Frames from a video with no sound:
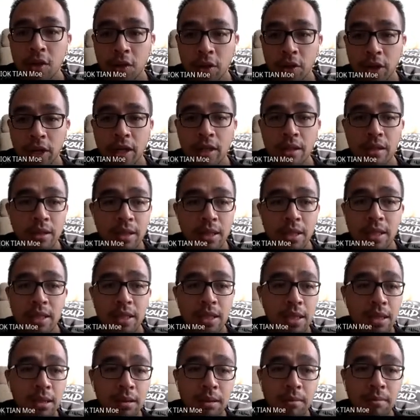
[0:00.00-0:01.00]
Okay, this is
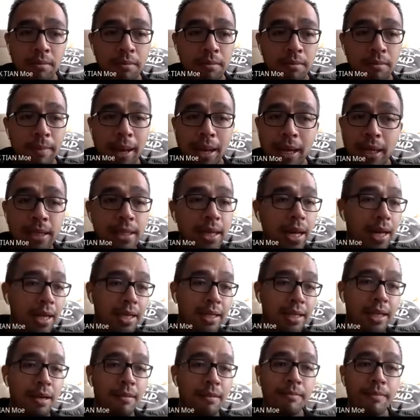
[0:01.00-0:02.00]
the best
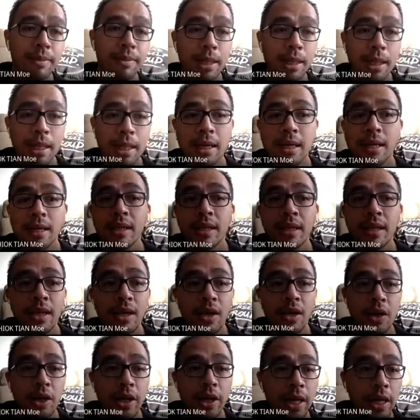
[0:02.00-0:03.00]
example,
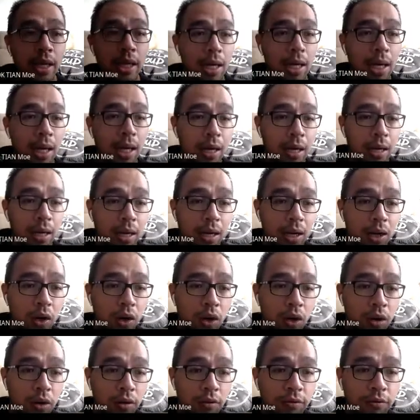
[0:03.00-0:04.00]
okay, of